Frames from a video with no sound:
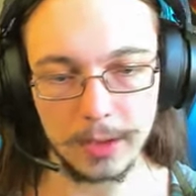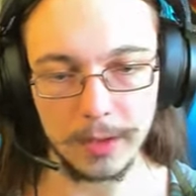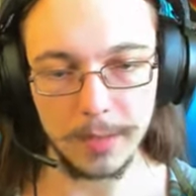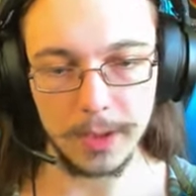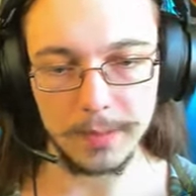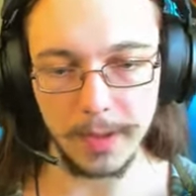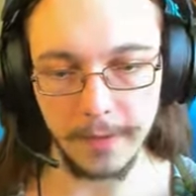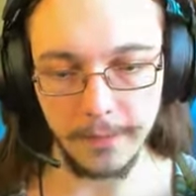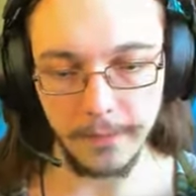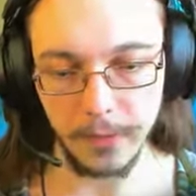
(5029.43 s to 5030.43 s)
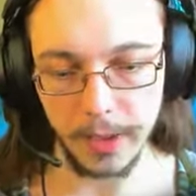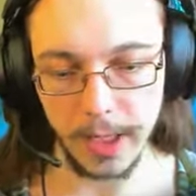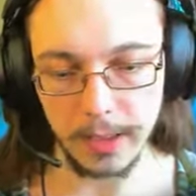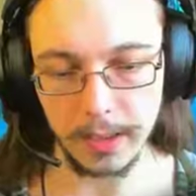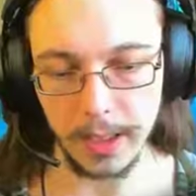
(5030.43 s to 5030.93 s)
go place my
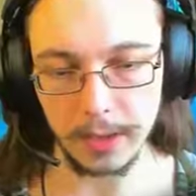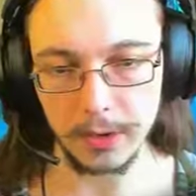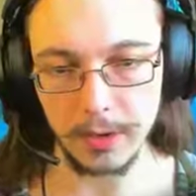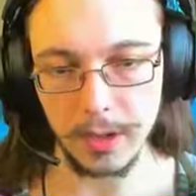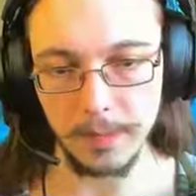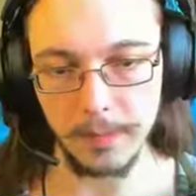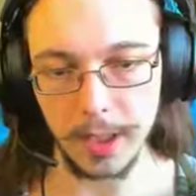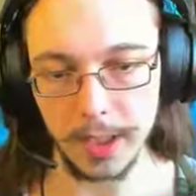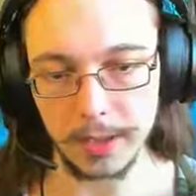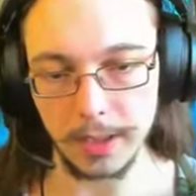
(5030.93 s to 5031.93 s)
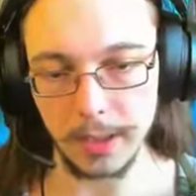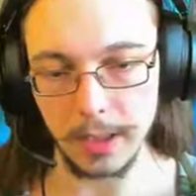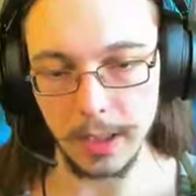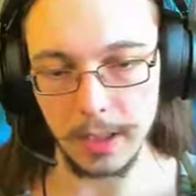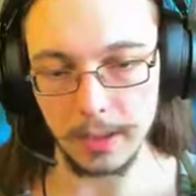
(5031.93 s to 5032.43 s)
48 extra bricks that
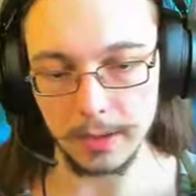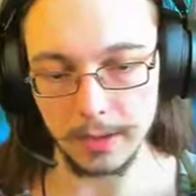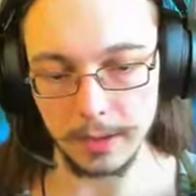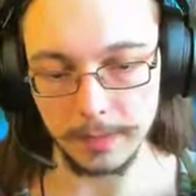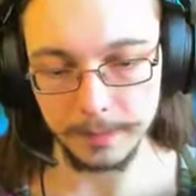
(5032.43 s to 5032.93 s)
I has.